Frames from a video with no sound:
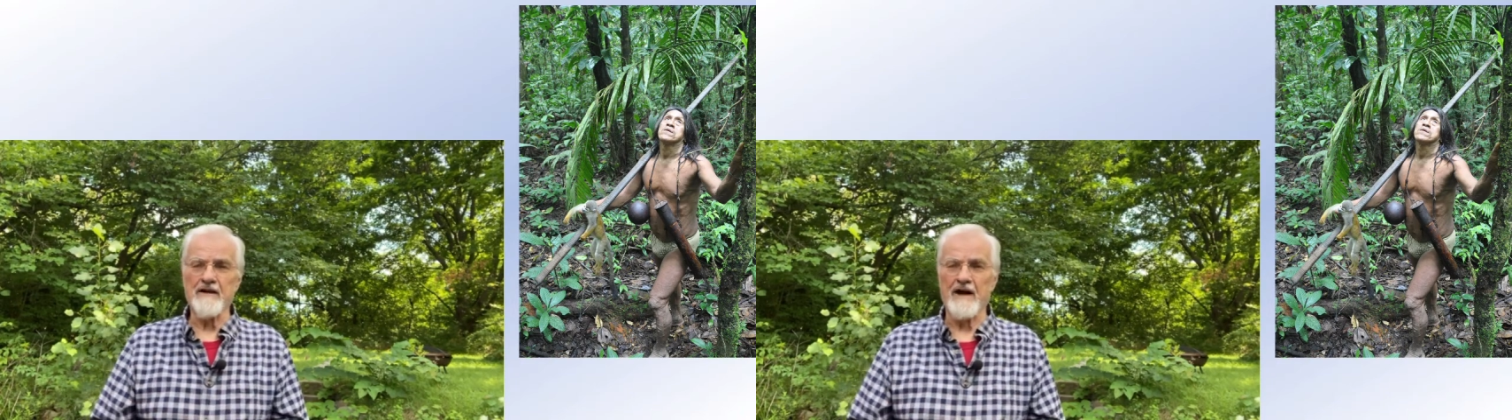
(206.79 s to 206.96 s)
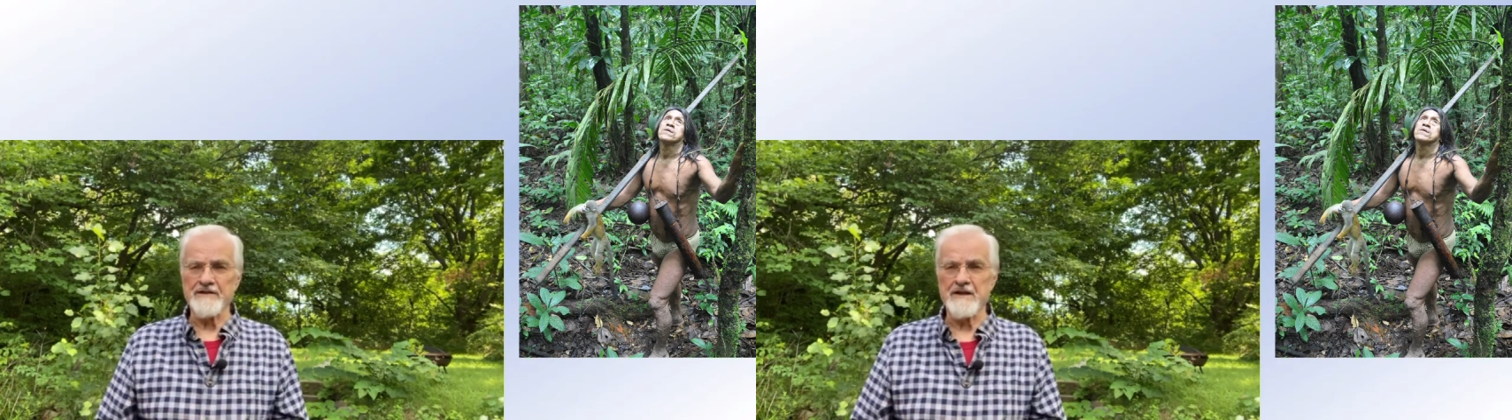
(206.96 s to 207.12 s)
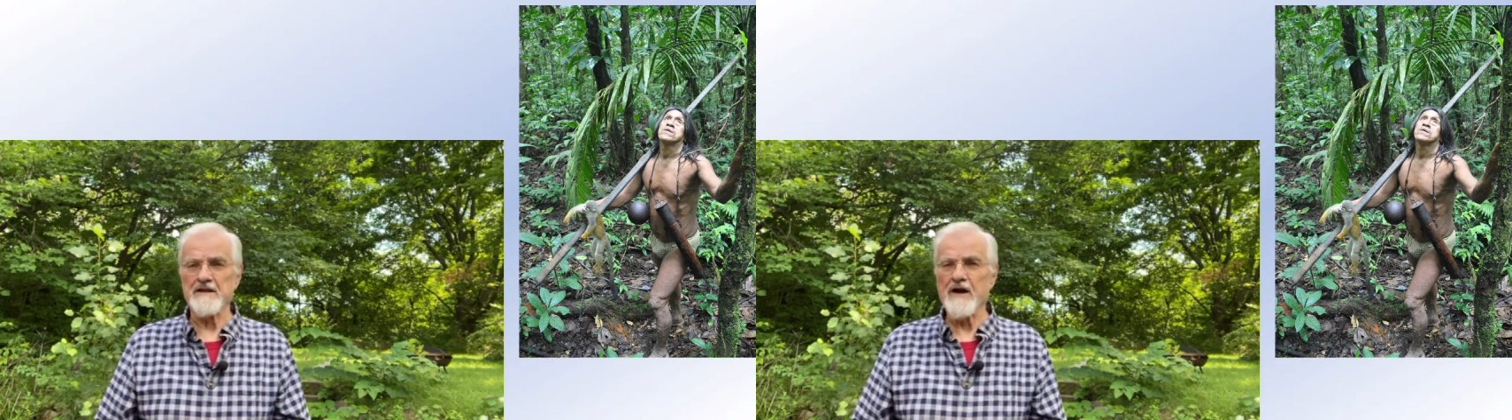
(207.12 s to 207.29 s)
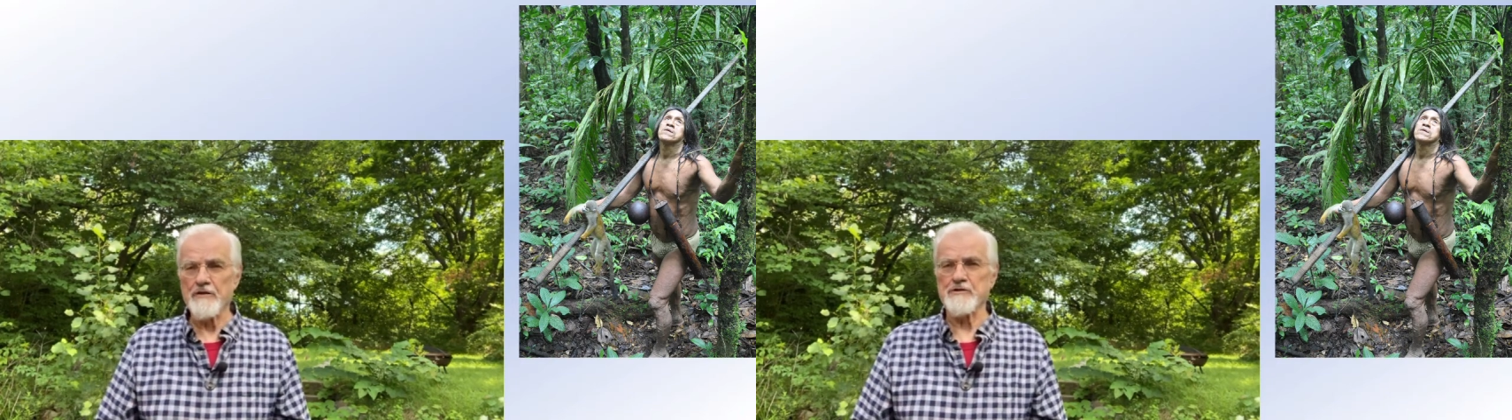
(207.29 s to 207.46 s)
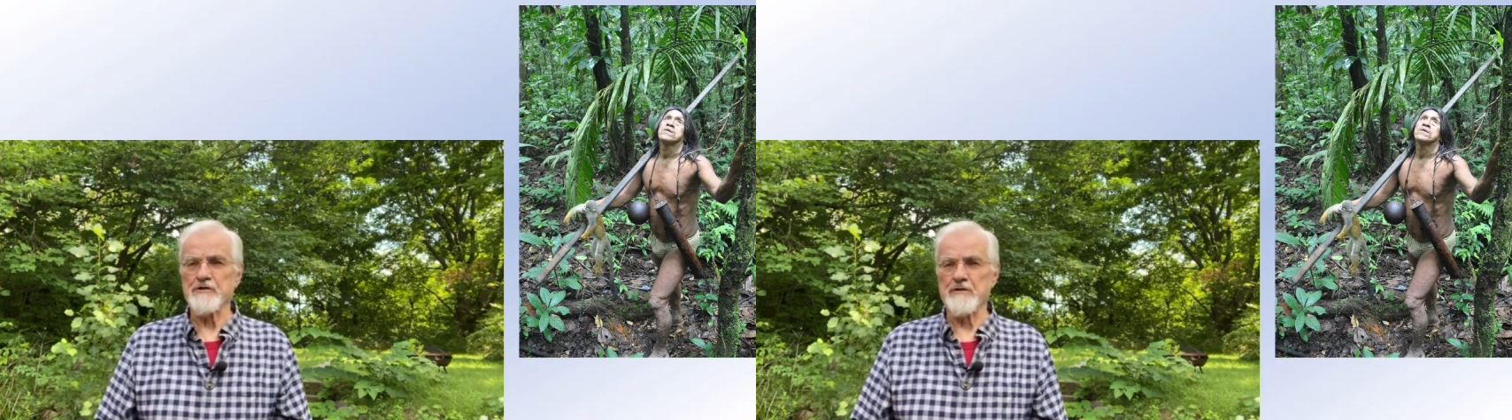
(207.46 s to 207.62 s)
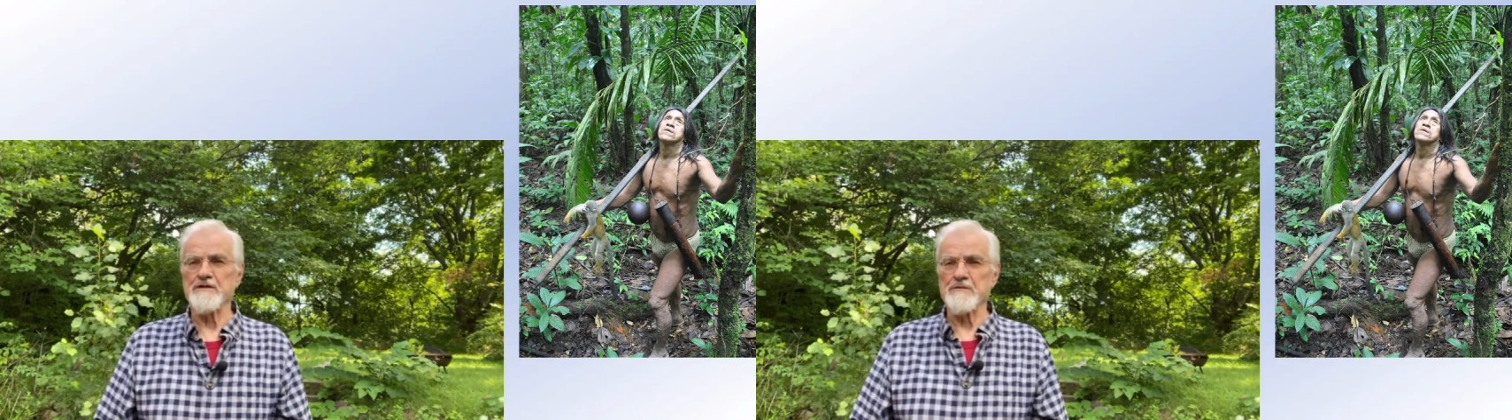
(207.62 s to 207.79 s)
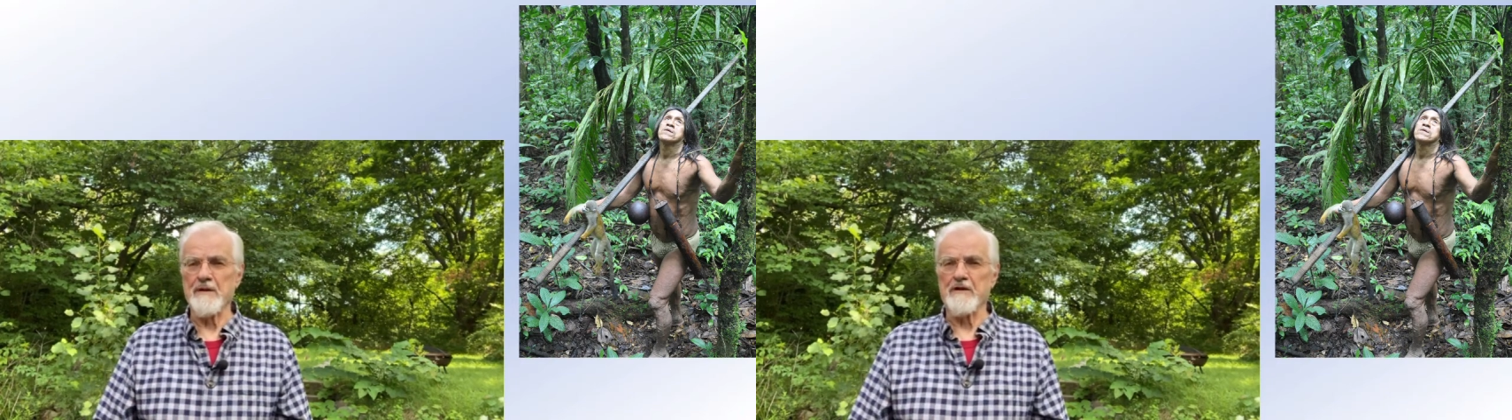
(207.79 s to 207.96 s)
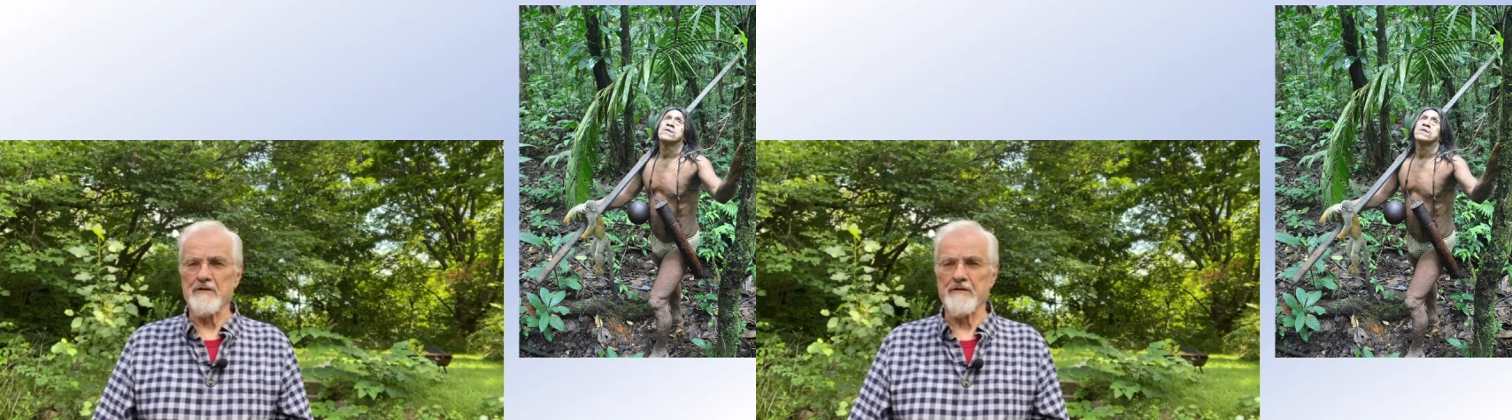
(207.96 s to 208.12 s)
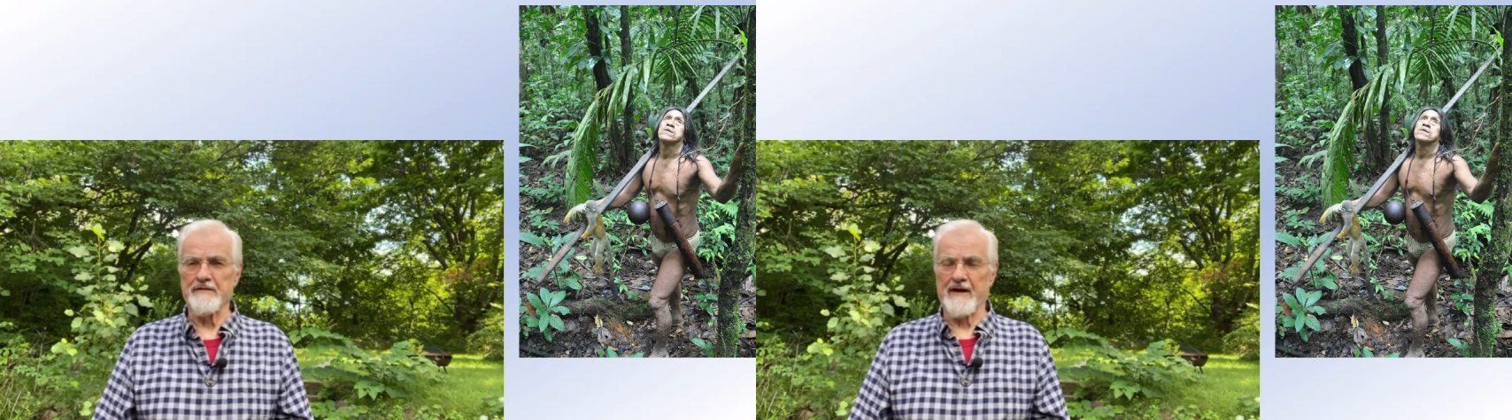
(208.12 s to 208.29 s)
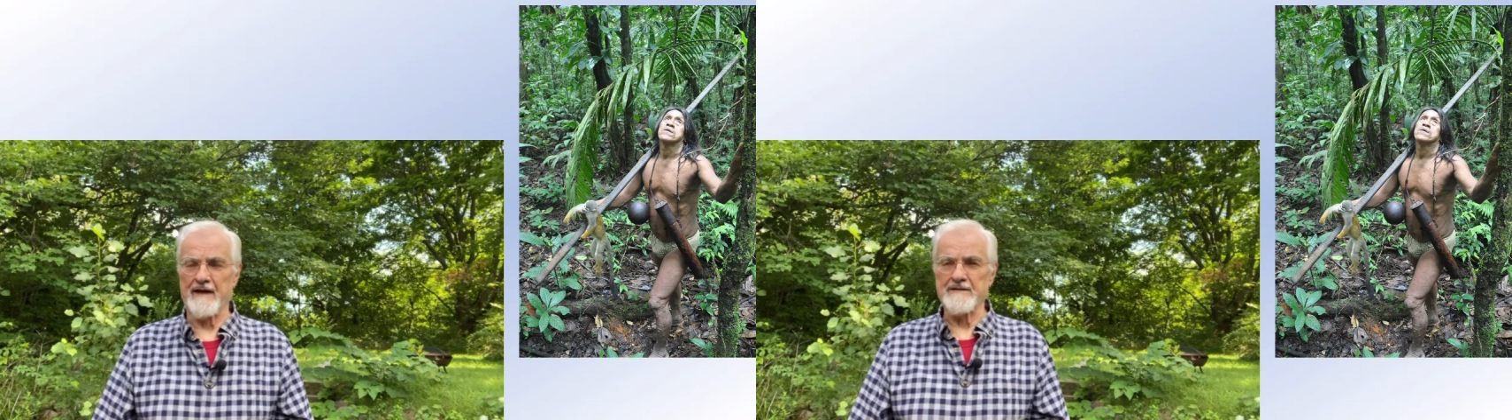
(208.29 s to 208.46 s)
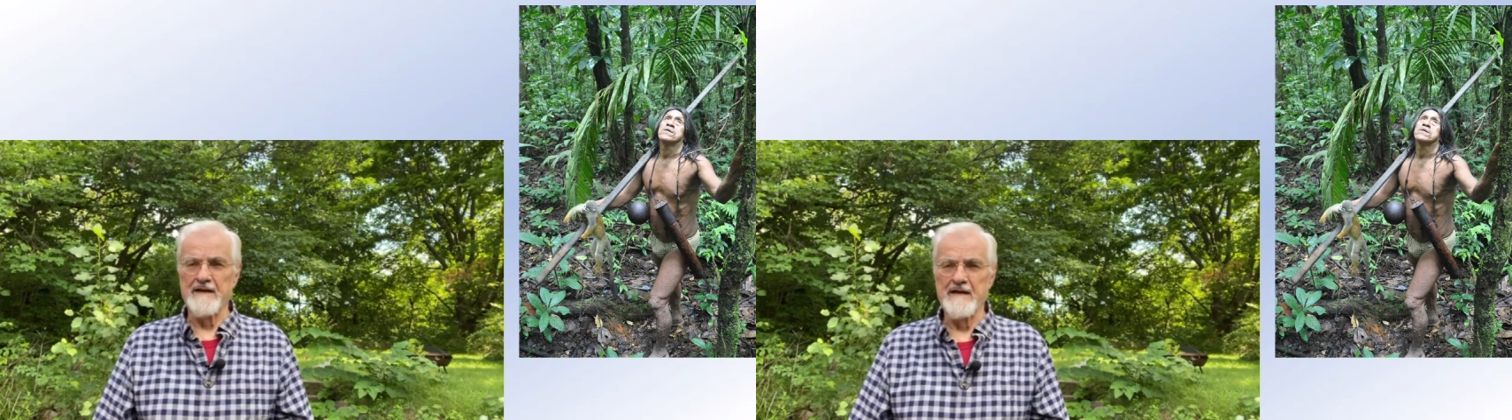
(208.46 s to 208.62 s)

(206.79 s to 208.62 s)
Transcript: hunting culture, as a matter of fact,